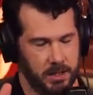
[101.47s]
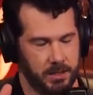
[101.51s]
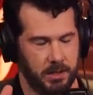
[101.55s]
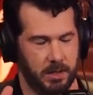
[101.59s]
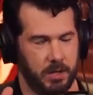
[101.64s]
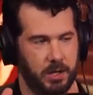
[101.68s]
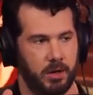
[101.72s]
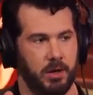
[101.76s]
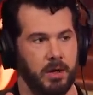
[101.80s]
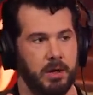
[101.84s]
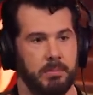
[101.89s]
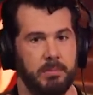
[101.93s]

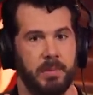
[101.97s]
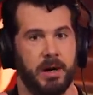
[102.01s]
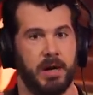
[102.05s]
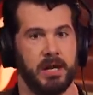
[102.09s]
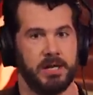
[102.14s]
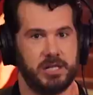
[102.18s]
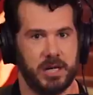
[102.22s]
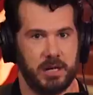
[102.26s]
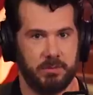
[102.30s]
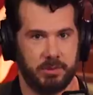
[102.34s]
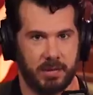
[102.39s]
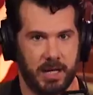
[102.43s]
No.
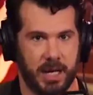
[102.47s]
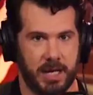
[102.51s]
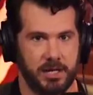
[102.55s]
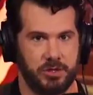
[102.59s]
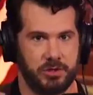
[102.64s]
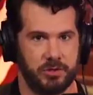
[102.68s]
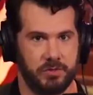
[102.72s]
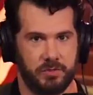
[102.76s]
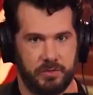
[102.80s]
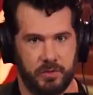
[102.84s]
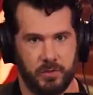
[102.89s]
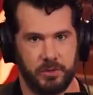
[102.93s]
Mary J.
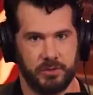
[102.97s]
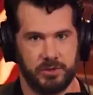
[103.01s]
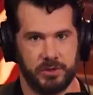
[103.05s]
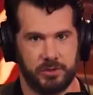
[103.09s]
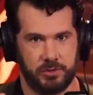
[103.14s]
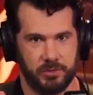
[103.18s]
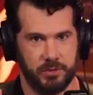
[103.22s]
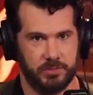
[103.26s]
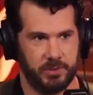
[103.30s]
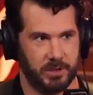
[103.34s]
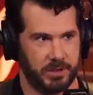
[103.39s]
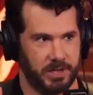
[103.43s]
Blige, who folds
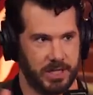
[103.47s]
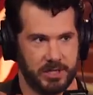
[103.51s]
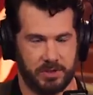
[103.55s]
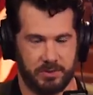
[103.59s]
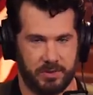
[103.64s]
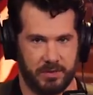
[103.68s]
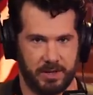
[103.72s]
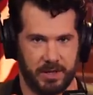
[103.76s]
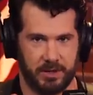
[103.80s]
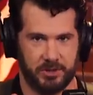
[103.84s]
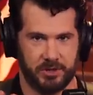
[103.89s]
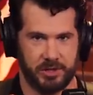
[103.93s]
into a bookcase,
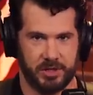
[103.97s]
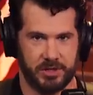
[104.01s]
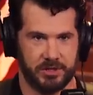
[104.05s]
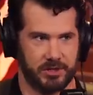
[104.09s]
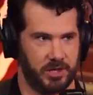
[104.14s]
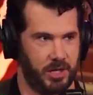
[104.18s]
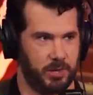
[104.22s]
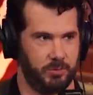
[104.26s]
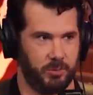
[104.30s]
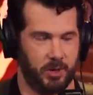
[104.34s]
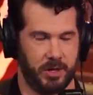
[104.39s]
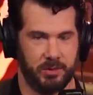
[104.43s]
whatever the hell she
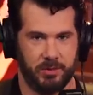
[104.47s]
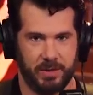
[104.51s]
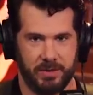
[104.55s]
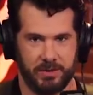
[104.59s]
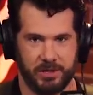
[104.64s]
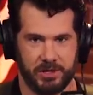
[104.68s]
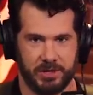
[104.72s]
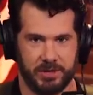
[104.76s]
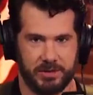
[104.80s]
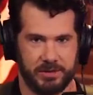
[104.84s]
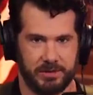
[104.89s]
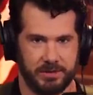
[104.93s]
is, an armoire,
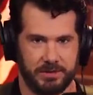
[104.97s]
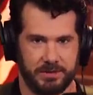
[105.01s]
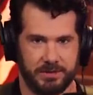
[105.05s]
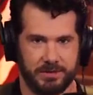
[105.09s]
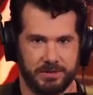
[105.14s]
whatever she is.